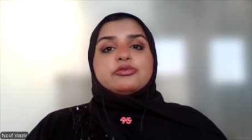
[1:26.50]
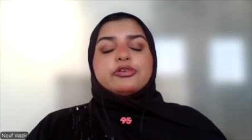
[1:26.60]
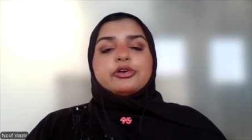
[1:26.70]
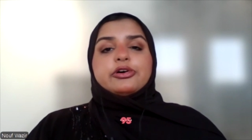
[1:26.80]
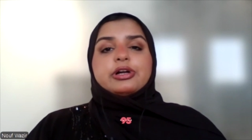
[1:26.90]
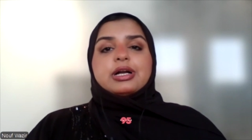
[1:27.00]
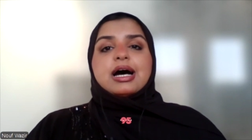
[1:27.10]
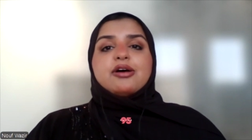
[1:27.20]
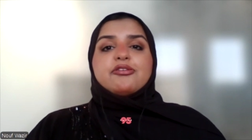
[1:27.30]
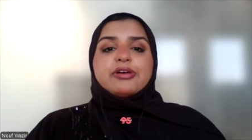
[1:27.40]
for
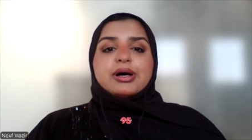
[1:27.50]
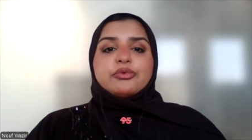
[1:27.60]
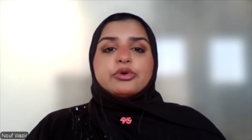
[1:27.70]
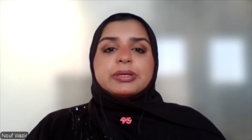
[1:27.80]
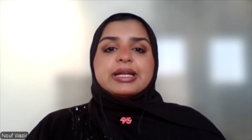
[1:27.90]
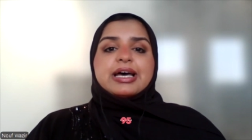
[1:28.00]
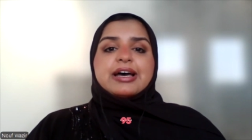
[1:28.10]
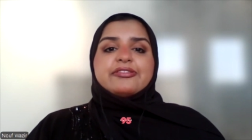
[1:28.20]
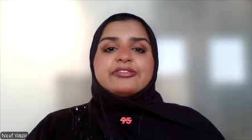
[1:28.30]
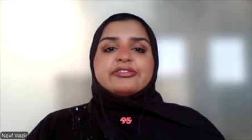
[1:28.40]
how far women
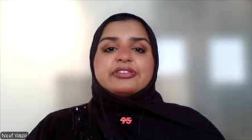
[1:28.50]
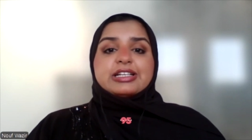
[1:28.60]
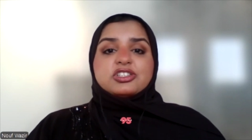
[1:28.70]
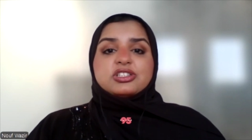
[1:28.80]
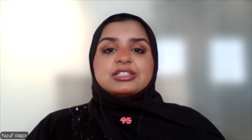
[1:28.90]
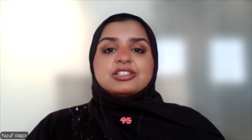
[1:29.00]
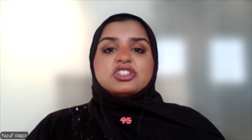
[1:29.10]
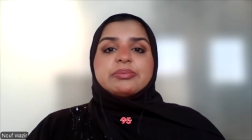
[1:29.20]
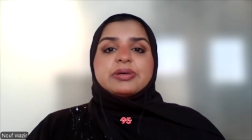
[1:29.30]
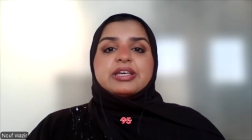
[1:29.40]
have reached in
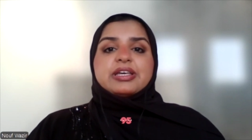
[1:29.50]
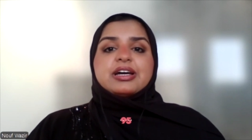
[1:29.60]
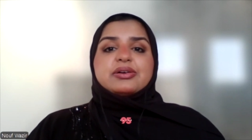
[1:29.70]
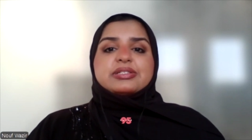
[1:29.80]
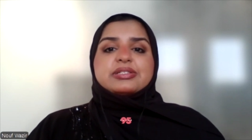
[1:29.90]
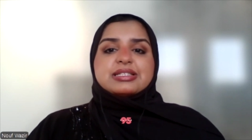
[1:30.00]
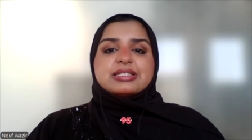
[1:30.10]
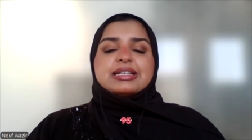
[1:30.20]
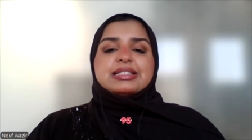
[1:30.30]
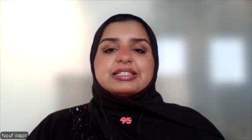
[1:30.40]
shaping our
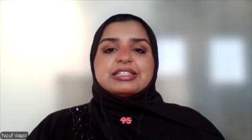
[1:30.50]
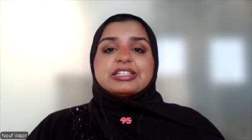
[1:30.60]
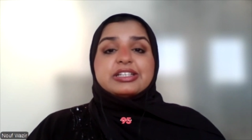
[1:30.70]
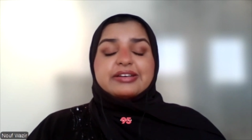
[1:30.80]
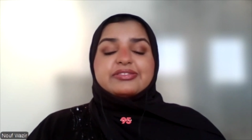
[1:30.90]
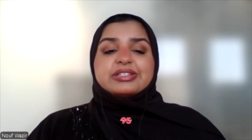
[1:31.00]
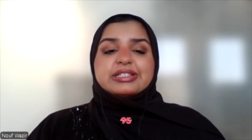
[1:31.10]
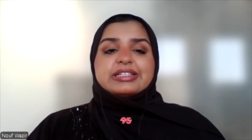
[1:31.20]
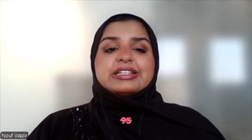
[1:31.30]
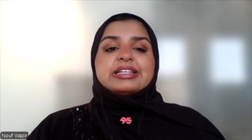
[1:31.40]
society year after
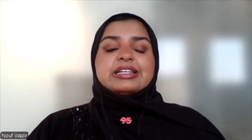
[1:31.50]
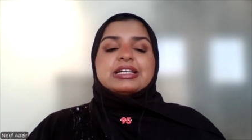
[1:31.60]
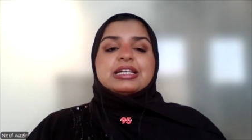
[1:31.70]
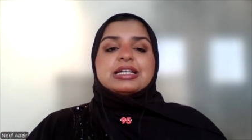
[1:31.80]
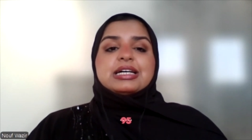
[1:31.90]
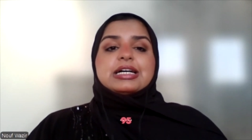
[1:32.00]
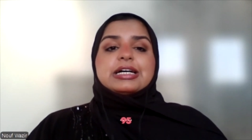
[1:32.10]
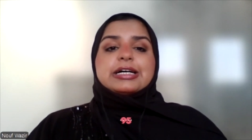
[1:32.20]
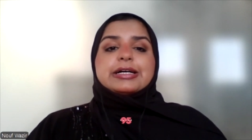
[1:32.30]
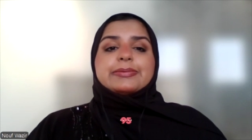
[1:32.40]
year.
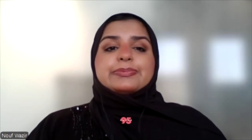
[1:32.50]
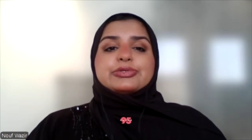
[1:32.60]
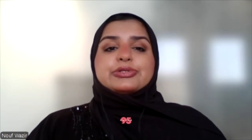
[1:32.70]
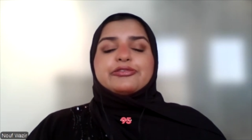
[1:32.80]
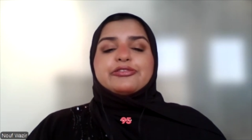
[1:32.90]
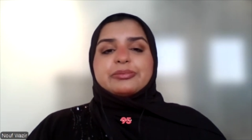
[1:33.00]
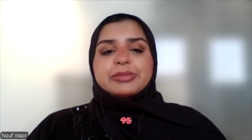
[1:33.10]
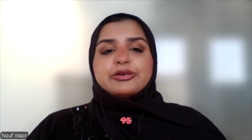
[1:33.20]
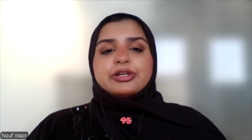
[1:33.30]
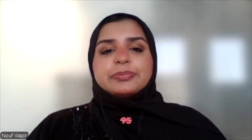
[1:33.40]
Uh, so, for
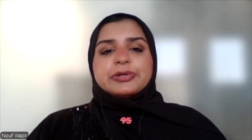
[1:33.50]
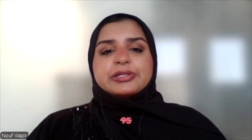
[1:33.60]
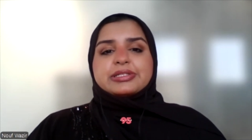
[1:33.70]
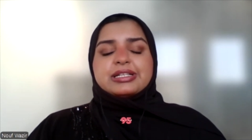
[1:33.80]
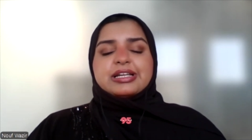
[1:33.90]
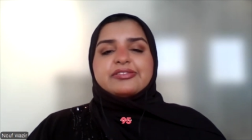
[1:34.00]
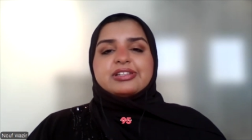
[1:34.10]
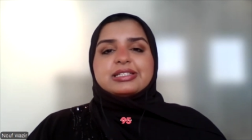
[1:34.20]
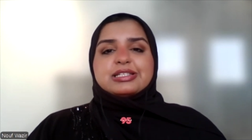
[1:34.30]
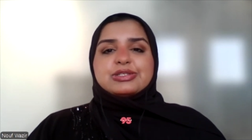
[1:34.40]
me, on a personal
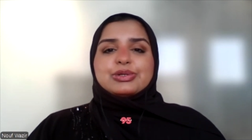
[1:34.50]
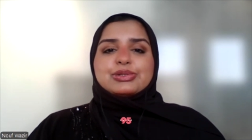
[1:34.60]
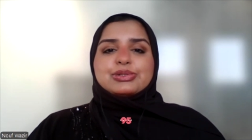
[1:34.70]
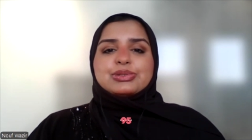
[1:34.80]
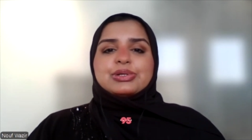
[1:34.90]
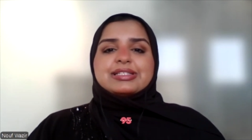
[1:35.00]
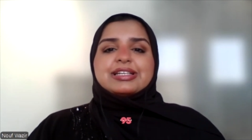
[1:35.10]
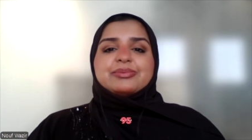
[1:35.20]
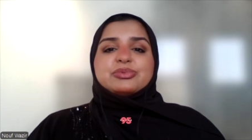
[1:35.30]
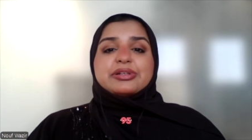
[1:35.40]
level, it is also a
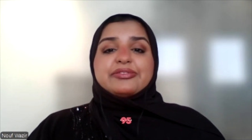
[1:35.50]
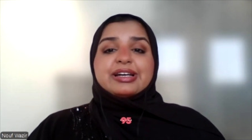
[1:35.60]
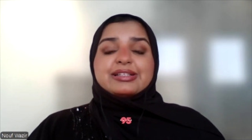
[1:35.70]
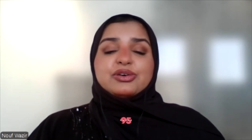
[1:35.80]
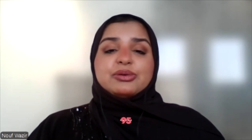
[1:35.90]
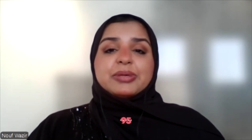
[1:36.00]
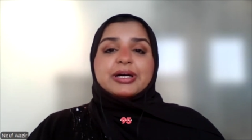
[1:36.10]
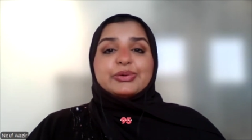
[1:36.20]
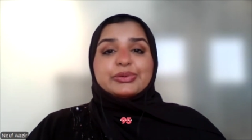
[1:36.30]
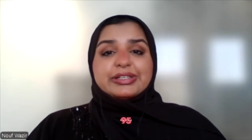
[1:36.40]
time to reflect on
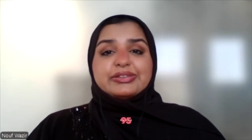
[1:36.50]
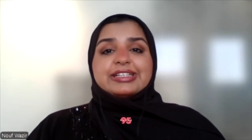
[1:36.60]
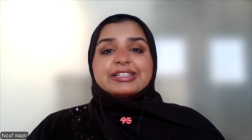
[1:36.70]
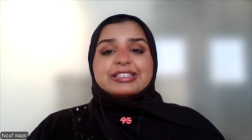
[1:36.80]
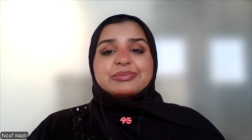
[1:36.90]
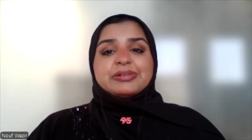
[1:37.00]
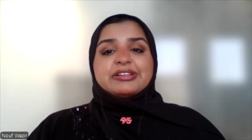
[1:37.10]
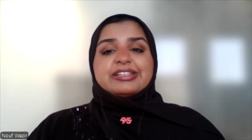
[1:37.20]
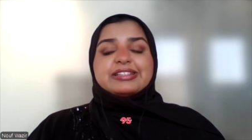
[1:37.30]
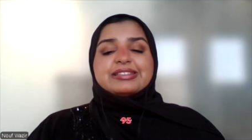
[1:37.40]
my own unique
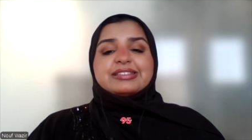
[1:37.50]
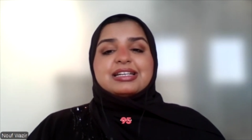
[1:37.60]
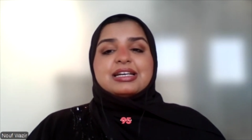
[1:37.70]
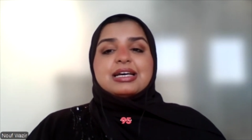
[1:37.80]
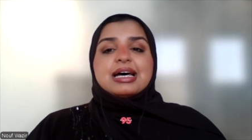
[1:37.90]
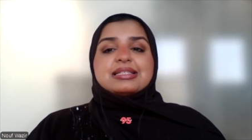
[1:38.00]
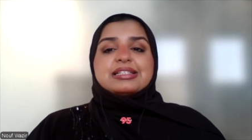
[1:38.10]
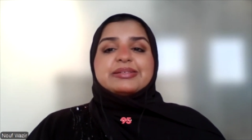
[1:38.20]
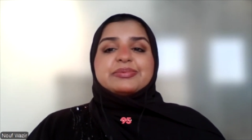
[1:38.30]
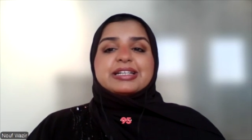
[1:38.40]
experience as
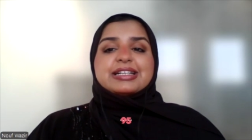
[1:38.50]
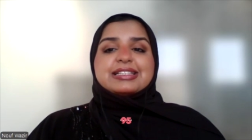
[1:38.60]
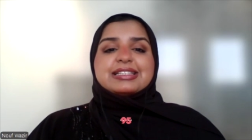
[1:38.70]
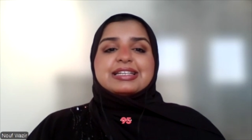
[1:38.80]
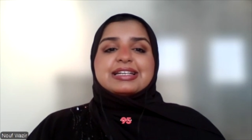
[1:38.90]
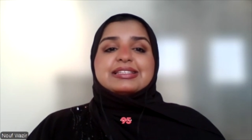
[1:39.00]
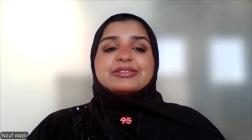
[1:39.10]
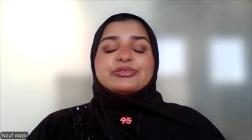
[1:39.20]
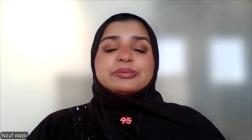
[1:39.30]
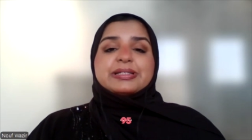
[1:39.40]
an Emirati, as
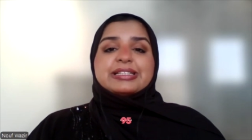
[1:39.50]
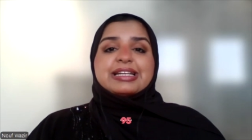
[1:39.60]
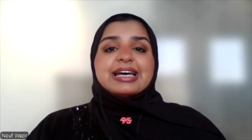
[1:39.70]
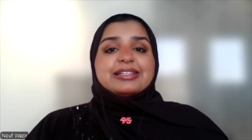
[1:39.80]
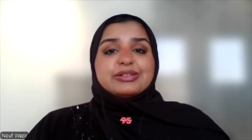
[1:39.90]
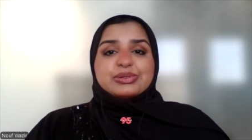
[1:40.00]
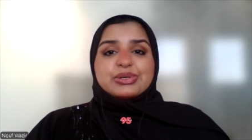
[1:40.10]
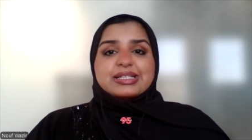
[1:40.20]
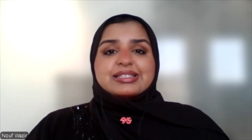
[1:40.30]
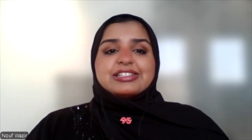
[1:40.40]
a woman, and
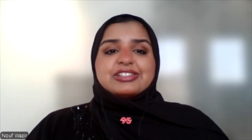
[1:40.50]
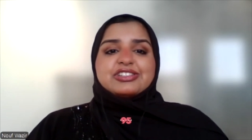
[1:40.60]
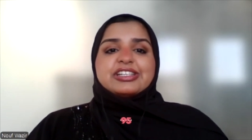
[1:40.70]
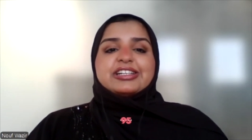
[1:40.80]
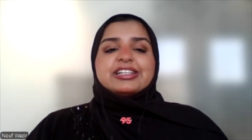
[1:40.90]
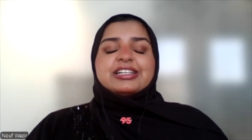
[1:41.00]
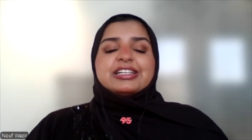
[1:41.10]
also as an engineer.